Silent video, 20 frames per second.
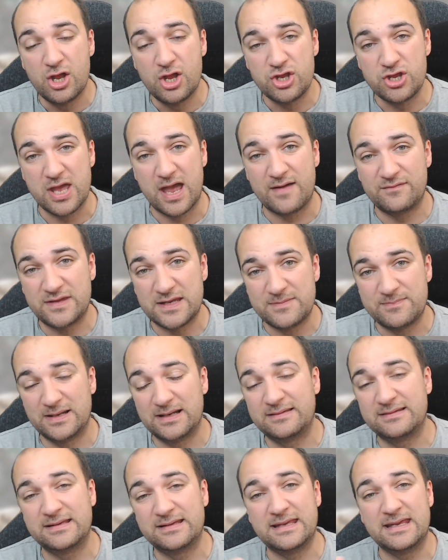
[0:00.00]
You have the
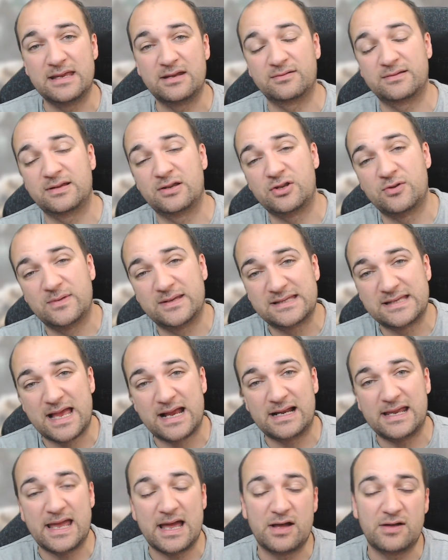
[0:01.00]
ability, it'll tell you
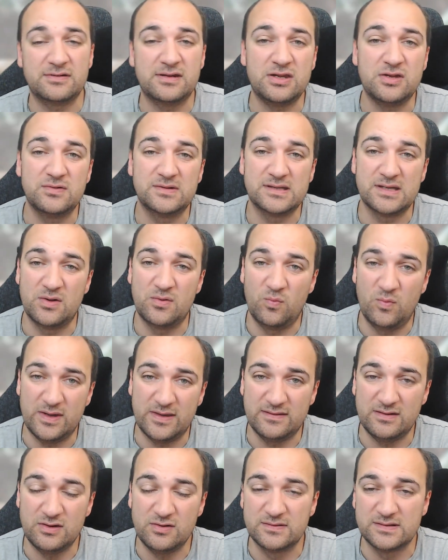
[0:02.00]
exactly how to use it and
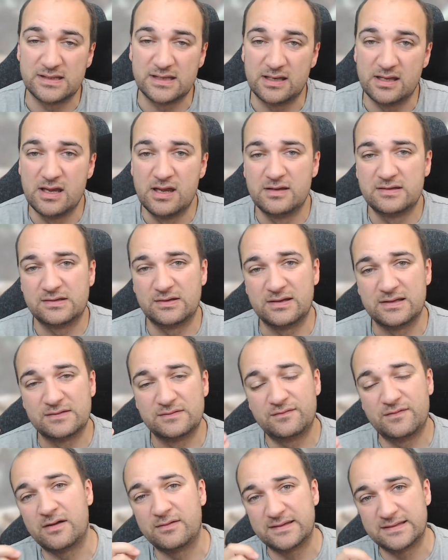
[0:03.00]
when to use it. So it's
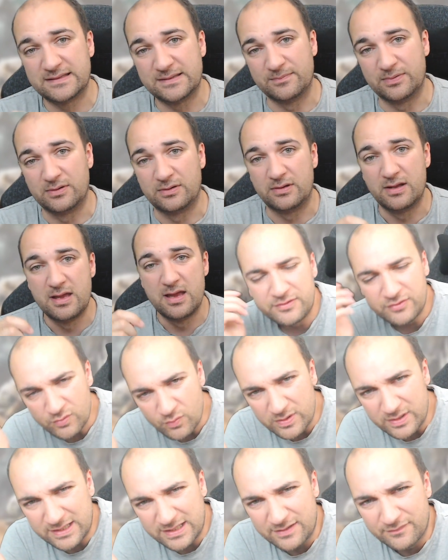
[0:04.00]
very simple. I do
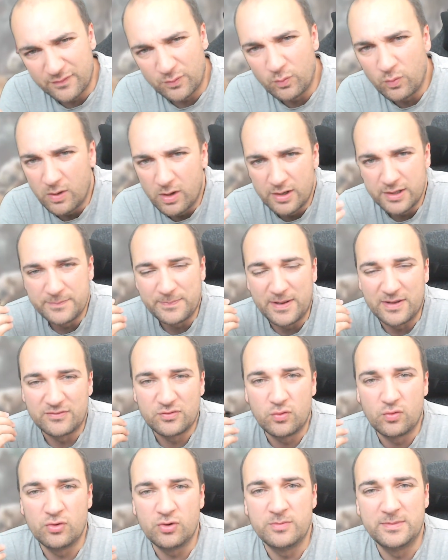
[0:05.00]
want to give a word about
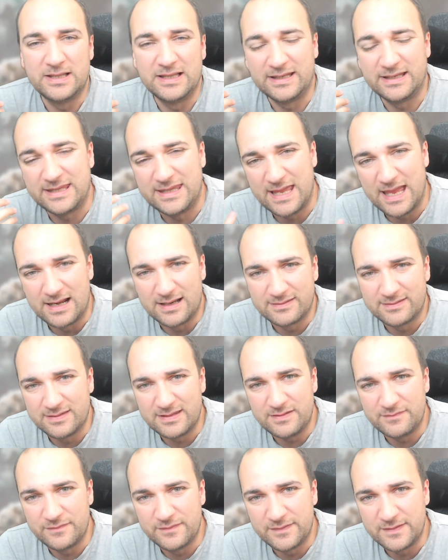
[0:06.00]
tournament
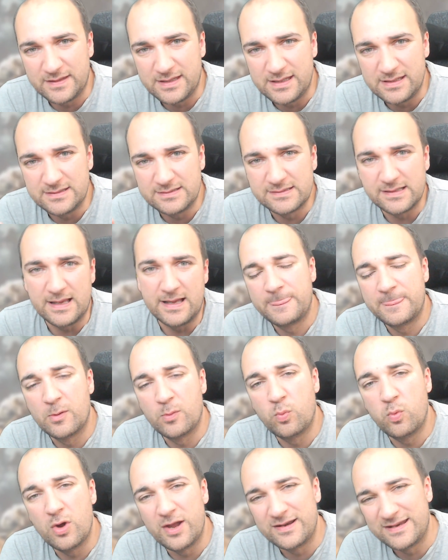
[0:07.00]
legality for these. The
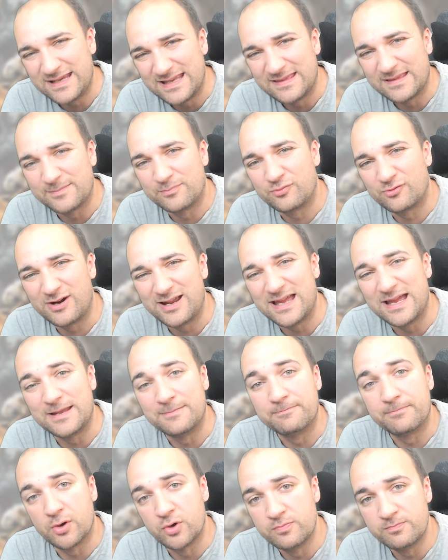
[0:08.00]
wording in the Briar
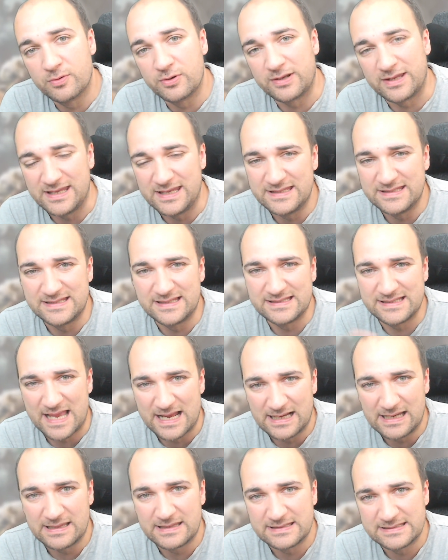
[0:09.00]
and Bone book is
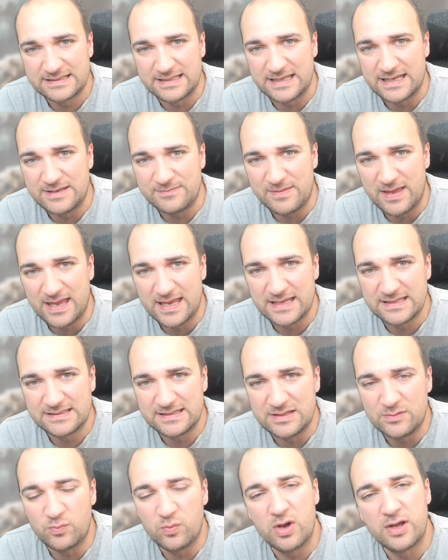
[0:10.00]
exactly the same as
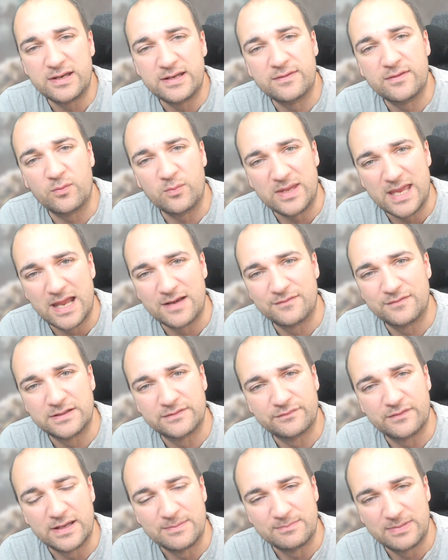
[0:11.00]
the wording that we had for
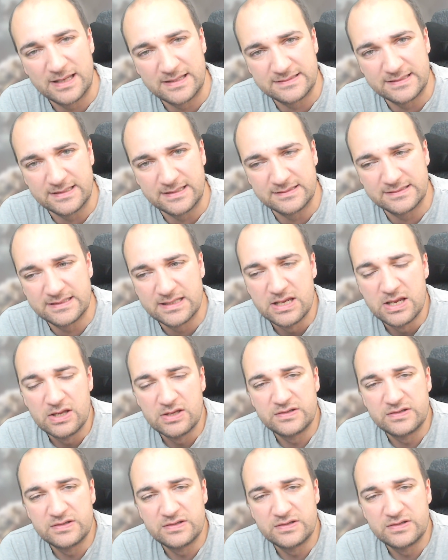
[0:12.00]
Divine Blessings.